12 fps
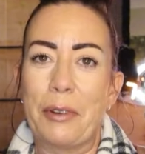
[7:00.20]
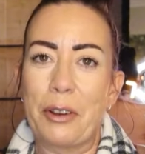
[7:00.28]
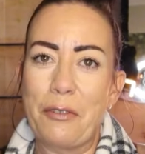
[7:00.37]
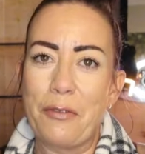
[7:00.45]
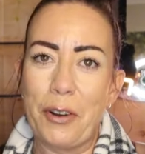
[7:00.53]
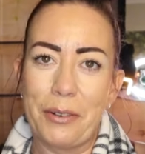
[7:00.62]
I'm
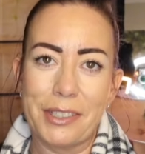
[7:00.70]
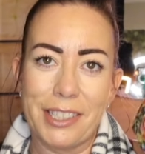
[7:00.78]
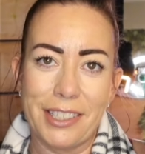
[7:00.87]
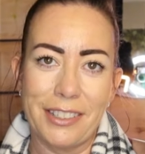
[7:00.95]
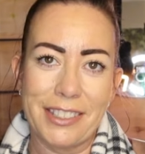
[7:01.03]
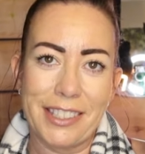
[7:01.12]
looking forward
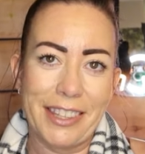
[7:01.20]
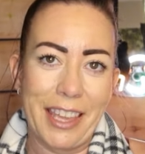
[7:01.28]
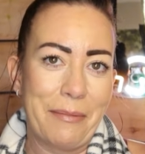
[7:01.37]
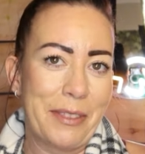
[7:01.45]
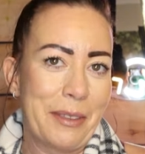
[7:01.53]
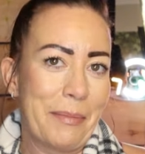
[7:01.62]
to using
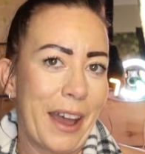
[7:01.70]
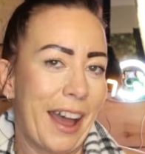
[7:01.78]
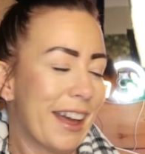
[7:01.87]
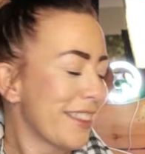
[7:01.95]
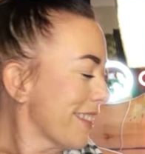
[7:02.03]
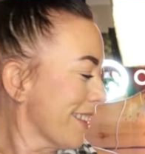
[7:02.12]
them in the
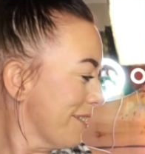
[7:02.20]
bath.